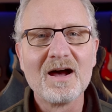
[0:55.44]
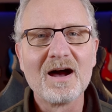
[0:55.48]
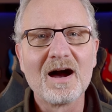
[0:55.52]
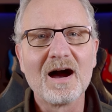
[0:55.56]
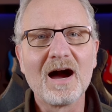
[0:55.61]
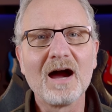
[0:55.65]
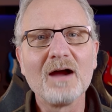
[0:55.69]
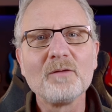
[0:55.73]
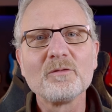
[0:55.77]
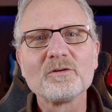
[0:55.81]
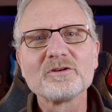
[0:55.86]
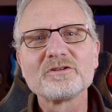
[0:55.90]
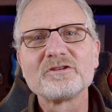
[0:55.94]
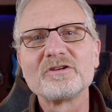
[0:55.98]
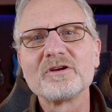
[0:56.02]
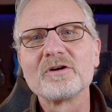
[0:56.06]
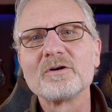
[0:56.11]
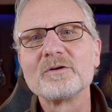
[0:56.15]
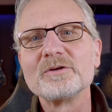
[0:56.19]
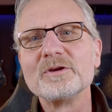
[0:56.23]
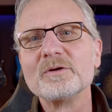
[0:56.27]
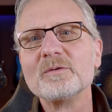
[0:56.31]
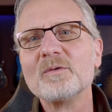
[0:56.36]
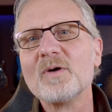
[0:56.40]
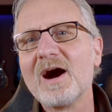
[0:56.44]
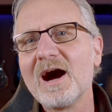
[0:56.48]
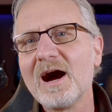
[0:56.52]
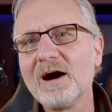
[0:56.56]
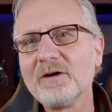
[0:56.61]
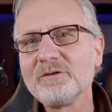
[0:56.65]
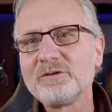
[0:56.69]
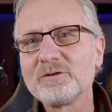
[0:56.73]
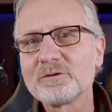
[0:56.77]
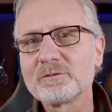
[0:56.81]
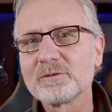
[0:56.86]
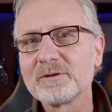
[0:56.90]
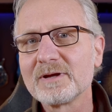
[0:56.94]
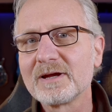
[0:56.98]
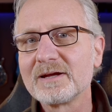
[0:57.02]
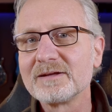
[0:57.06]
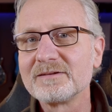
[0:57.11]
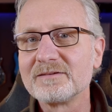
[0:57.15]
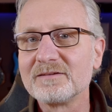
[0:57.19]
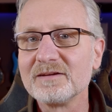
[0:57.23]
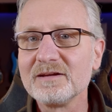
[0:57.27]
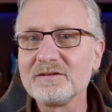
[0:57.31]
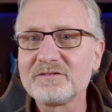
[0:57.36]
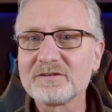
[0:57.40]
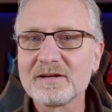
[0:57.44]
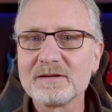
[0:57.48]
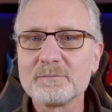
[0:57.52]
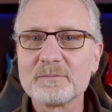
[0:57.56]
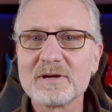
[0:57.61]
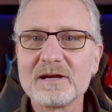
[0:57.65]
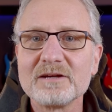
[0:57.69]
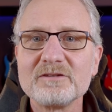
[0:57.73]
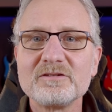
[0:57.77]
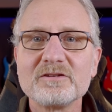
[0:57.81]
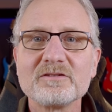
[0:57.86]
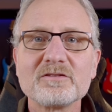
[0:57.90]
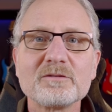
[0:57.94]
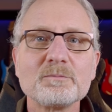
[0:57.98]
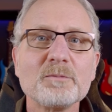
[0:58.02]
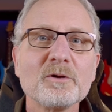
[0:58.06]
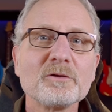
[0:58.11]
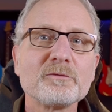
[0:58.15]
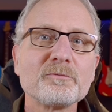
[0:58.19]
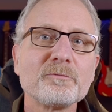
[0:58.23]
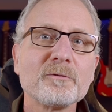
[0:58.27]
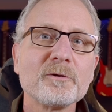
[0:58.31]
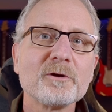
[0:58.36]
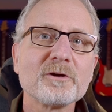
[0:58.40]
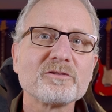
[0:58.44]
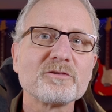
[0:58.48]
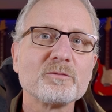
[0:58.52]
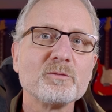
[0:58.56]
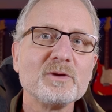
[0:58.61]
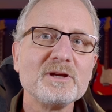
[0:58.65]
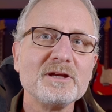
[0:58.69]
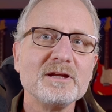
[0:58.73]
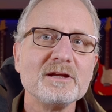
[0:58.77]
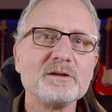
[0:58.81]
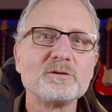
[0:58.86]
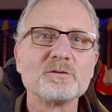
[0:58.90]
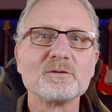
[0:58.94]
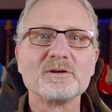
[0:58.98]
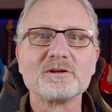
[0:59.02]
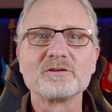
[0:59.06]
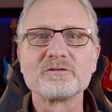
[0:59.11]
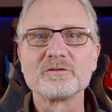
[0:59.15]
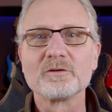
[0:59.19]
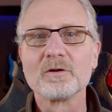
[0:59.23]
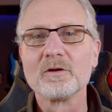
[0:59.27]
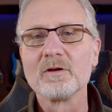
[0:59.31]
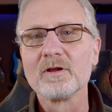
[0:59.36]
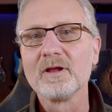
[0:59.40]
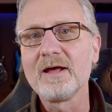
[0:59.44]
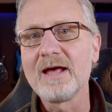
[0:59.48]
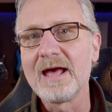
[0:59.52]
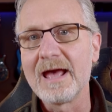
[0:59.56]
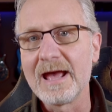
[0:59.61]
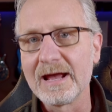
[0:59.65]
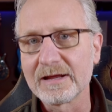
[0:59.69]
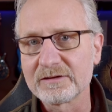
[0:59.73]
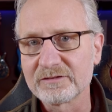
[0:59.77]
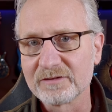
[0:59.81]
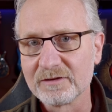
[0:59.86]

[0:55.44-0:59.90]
I will show you how to create these animations, but first we need to install a HACS